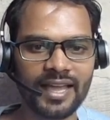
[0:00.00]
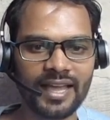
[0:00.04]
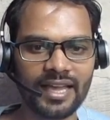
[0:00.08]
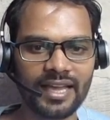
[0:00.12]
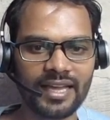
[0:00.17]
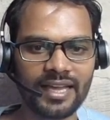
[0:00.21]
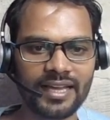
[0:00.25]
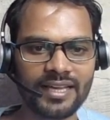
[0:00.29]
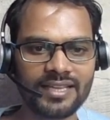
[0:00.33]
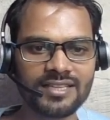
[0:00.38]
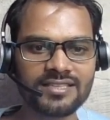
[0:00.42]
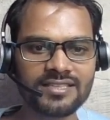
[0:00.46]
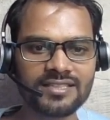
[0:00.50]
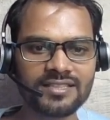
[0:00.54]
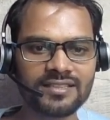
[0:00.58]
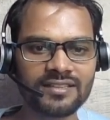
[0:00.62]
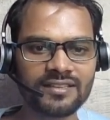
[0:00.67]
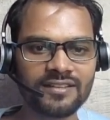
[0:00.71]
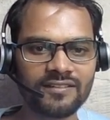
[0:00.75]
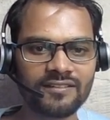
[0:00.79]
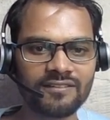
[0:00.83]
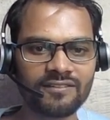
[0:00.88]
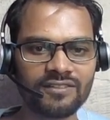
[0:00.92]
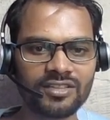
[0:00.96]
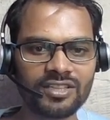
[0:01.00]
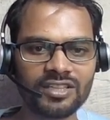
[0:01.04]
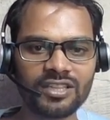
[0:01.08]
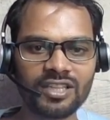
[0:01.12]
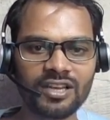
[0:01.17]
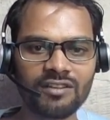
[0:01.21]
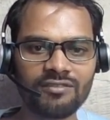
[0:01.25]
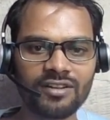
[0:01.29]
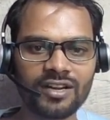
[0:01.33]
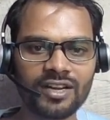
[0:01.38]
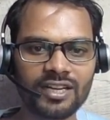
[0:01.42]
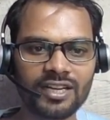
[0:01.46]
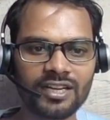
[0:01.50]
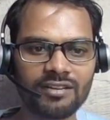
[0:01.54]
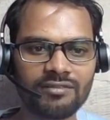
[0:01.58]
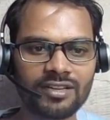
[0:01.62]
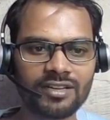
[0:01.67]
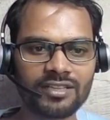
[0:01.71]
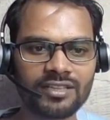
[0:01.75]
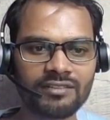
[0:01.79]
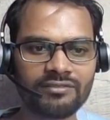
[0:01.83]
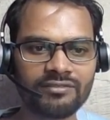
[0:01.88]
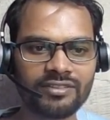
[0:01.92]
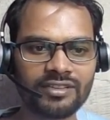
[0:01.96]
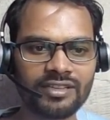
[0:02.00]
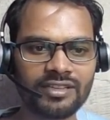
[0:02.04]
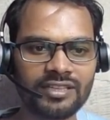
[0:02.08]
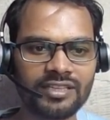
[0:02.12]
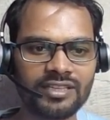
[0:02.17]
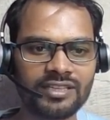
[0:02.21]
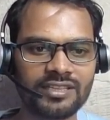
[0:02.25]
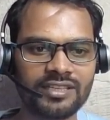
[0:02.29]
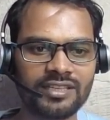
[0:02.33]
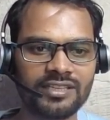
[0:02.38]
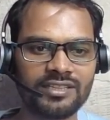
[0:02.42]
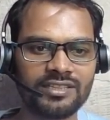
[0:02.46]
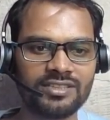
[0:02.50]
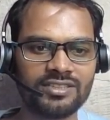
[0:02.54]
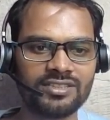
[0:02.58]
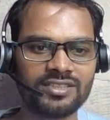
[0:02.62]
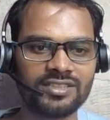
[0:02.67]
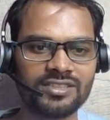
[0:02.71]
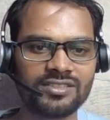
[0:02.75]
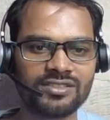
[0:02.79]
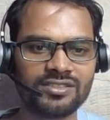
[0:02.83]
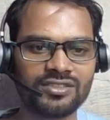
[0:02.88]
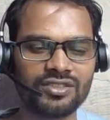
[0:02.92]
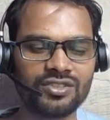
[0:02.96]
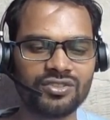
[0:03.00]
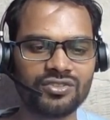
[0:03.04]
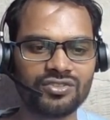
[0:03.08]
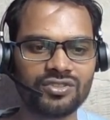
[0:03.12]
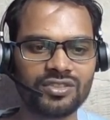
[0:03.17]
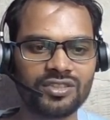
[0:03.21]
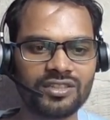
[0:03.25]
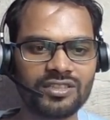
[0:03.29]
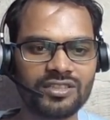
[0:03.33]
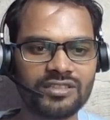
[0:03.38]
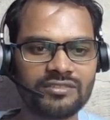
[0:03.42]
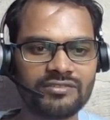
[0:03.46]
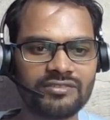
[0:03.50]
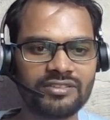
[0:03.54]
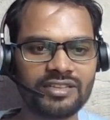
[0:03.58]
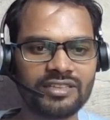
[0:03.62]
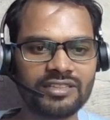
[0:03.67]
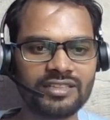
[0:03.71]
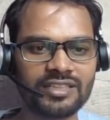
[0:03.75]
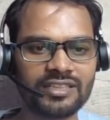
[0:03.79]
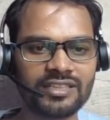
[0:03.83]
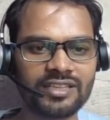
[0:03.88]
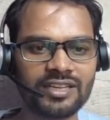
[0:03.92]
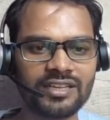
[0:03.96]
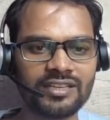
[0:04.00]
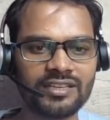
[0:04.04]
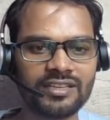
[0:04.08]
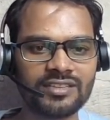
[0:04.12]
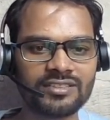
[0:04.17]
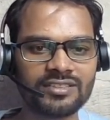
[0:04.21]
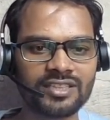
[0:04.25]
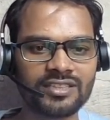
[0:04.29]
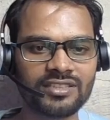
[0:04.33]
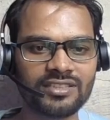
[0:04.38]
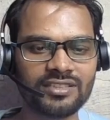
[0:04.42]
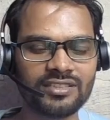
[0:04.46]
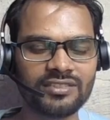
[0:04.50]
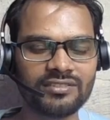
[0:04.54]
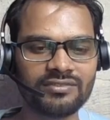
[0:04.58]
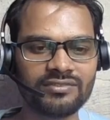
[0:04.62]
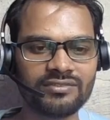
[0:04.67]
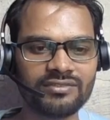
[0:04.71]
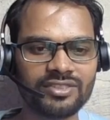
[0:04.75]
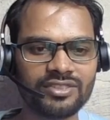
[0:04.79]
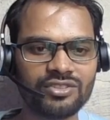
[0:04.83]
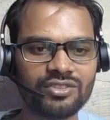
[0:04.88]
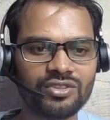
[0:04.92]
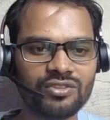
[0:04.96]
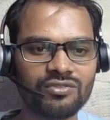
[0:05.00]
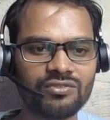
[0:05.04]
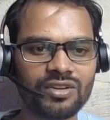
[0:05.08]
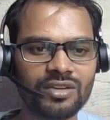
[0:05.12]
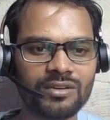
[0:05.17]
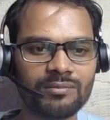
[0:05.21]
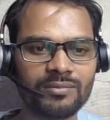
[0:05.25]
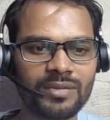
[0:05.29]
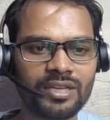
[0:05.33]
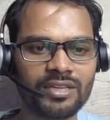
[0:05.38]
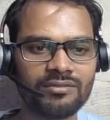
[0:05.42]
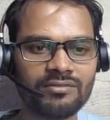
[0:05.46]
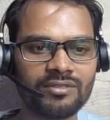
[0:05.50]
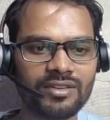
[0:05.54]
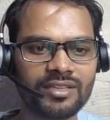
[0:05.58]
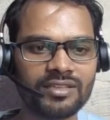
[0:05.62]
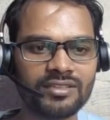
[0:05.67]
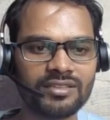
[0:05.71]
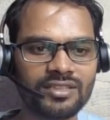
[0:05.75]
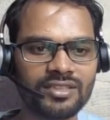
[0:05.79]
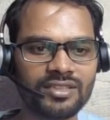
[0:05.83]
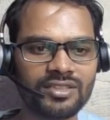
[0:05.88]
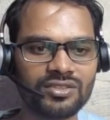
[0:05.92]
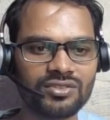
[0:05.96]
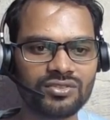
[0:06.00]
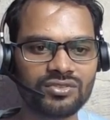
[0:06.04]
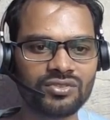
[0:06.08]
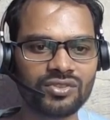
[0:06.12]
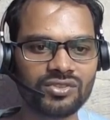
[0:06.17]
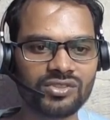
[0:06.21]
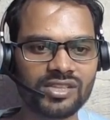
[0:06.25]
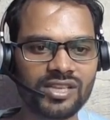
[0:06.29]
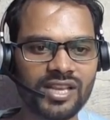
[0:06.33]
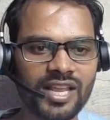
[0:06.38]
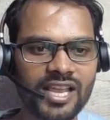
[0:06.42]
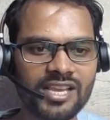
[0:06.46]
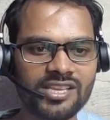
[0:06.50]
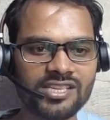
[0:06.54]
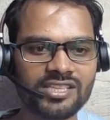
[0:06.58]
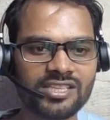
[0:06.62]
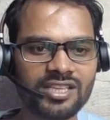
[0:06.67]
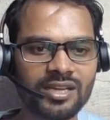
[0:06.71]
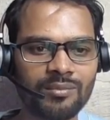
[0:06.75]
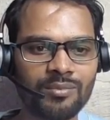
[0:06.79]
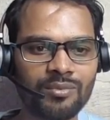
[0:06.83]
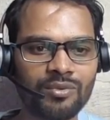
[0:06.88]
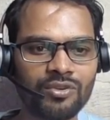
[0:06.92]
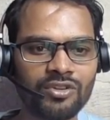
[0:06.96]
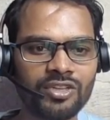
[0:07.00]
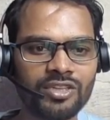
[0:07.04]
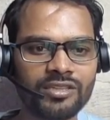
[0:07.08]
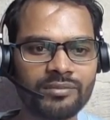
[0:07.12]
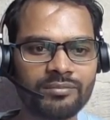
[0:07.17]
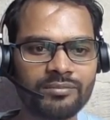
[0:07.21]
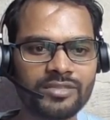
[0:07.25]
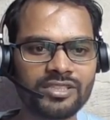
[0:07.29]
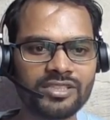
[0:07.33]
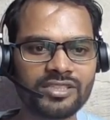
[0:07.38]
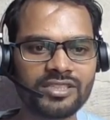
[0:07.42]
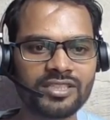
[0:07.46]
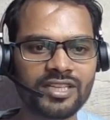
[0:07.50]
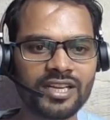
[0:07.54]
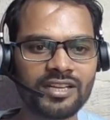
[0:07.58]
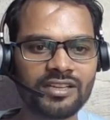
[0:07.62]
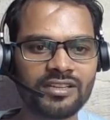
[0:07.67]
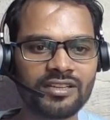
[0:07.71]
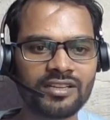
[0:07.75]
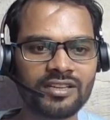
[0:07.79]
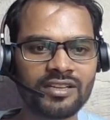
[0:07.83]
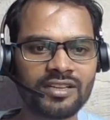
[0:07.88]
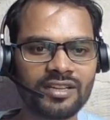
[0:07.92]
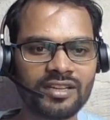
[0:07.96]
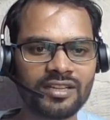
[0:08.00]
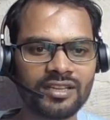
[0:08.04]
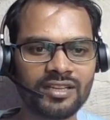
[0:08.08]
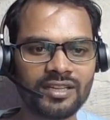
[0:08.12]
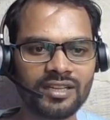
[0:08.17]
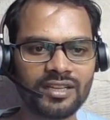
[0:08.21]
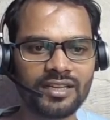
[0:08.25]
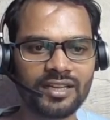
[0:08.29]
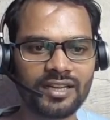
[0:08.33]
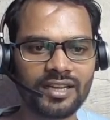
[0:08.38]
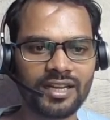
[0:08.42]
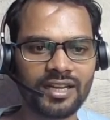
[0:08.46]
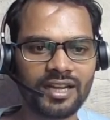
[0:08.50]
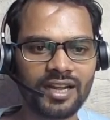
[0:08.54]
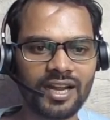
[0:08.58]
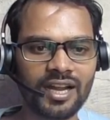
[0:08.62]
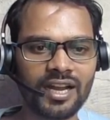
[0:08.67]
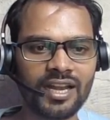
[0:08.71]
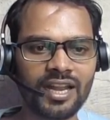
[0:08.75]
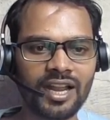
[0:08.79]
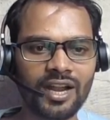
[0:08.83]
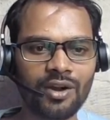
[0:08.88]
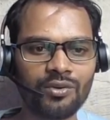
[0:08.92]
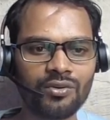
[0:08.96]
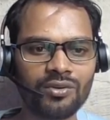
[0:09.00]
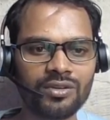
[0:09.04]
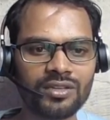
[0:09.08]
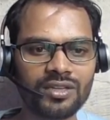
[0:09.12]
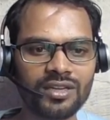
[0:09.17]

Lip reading: as with the whatever the filter conditions. So in this filter condition, if we go one by one, so slash w, it means that allowed